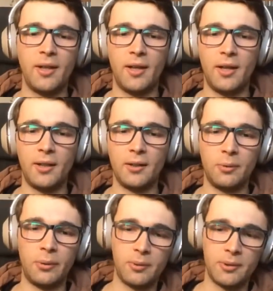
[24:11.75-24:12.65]
And
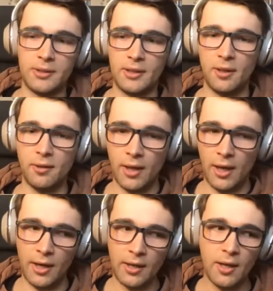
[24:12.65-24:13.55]
we will see,
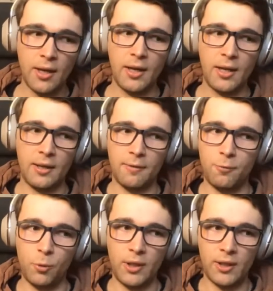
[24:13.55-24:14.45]
okay, if
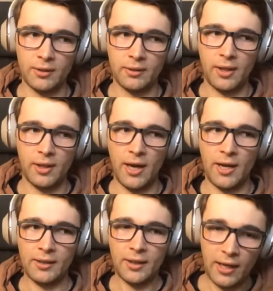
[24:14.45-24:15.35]
we can
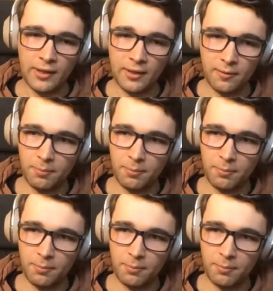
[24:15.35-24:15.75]
get 80%